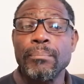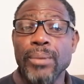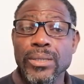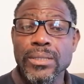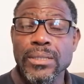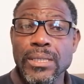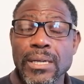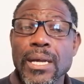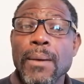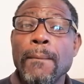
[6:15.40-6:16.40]
But
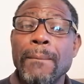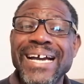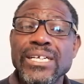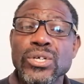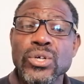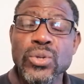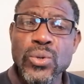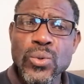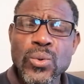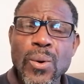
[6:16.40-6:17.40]
my
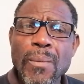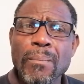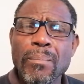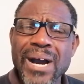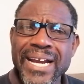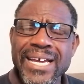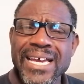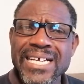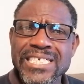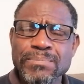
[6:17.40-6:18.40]
two bad
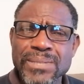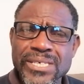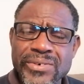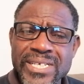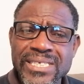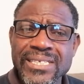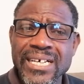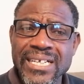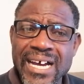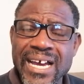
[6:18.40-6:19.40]
experience
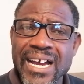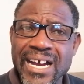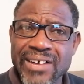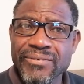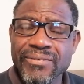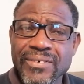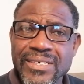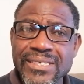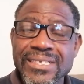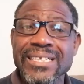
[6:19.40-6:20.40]
that I have
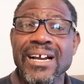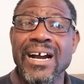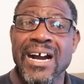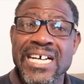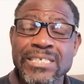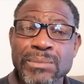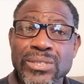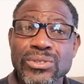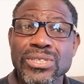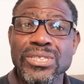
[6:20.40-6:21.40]
that caused me
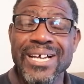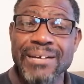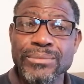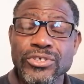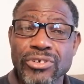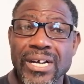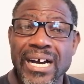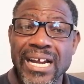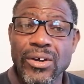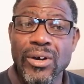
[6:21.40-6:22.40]
to stop drink
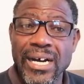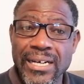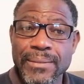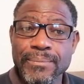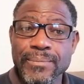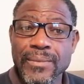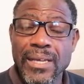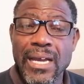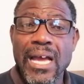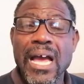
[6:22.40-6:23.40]
alcohol.
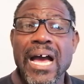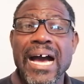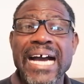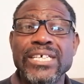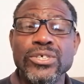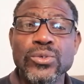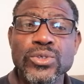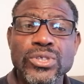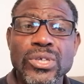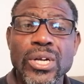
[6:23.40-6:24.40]
I
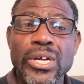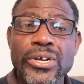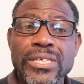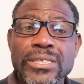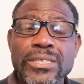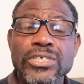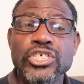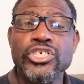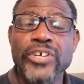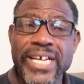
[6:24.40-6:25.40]
used to learn
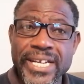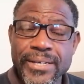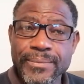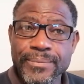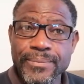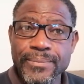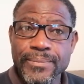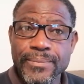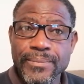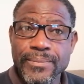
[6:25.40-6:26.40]
trade
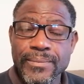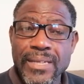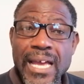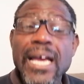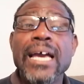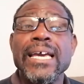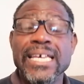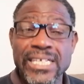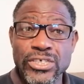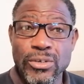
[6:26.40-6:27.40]

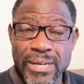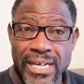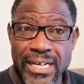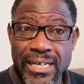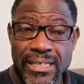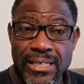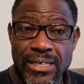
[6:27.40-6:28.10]
in Jamaica,